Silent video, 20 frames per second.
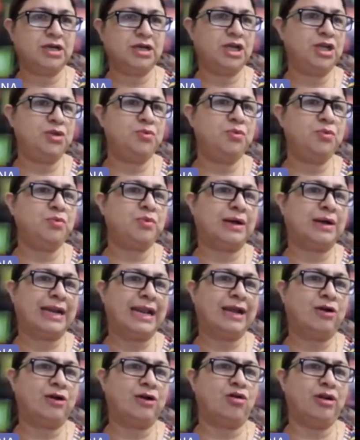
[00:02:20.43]
You
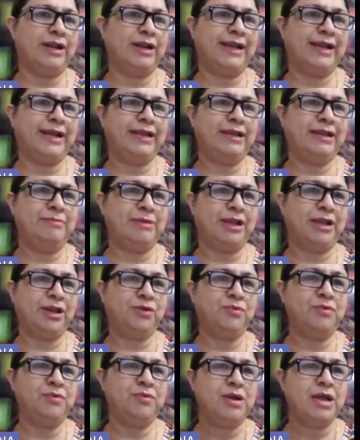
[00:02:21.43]
click on any
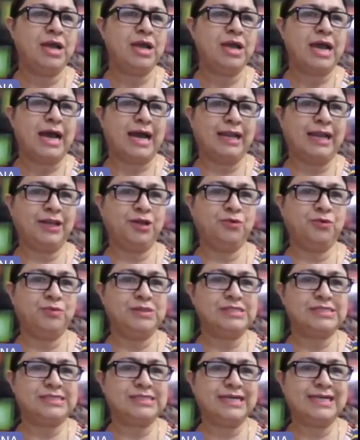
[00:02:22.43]
menu and you
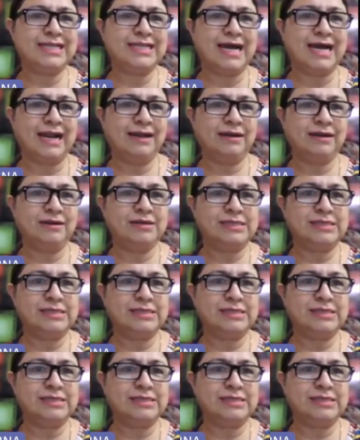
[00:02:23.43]
will see that